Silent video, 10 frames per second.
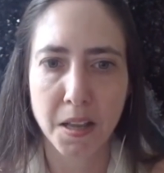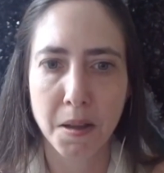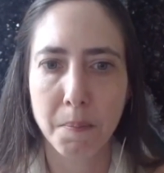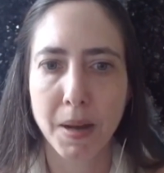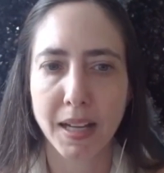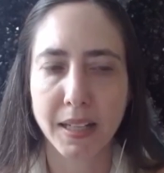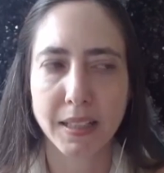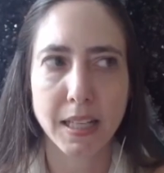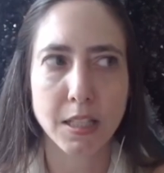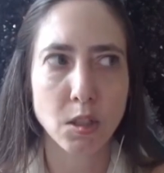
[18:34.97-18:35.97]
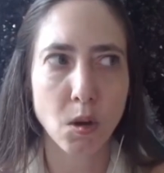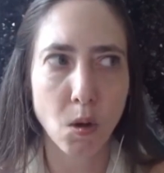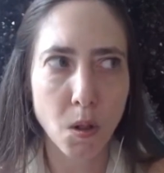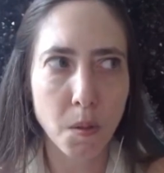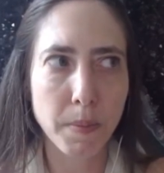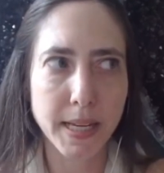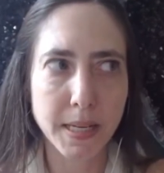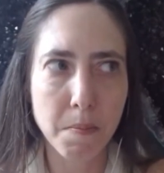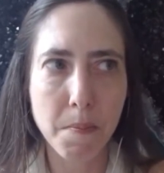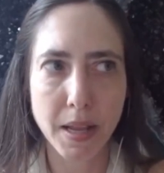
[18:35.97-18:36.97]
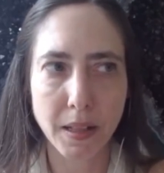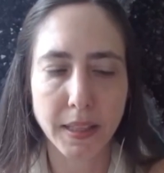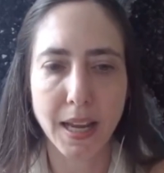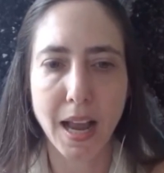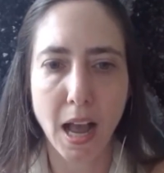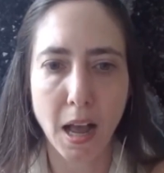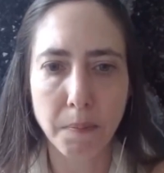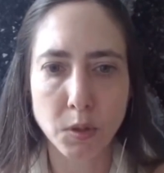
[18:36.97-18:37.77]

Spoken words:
But it's all been building up